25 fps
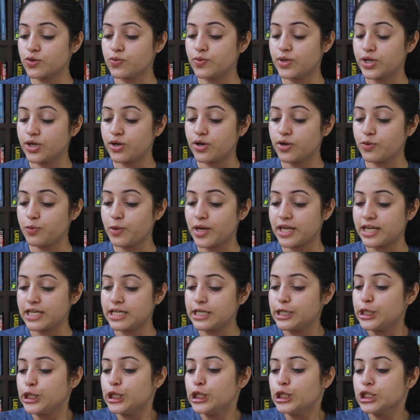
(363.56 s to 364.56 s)
video in
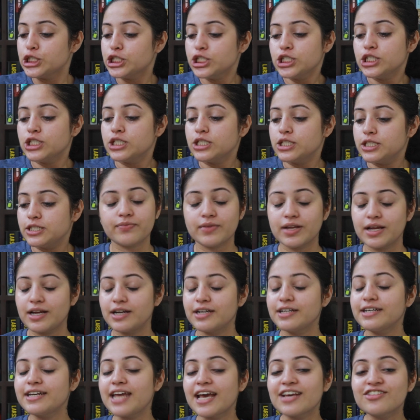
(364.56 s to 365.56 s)
very
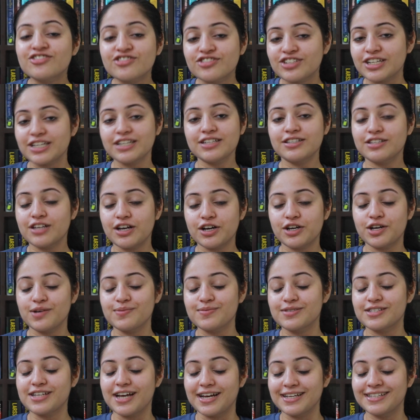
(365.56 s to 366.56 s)
testing
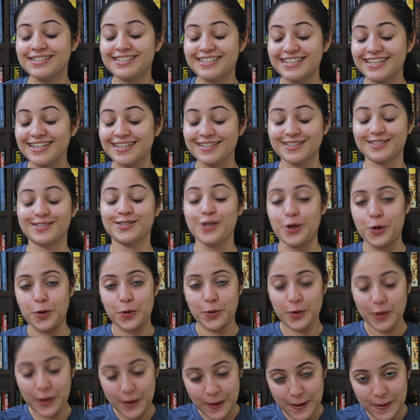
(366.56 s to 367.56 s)
circumstances, so
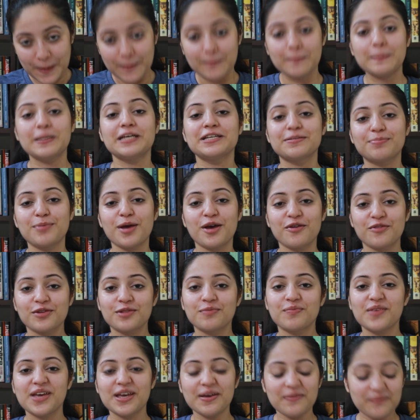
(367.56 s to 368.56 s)
please bear with
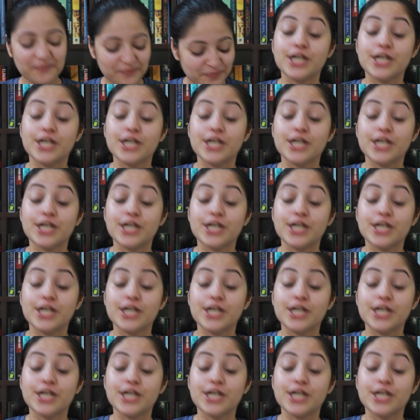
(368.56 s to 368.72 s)
me.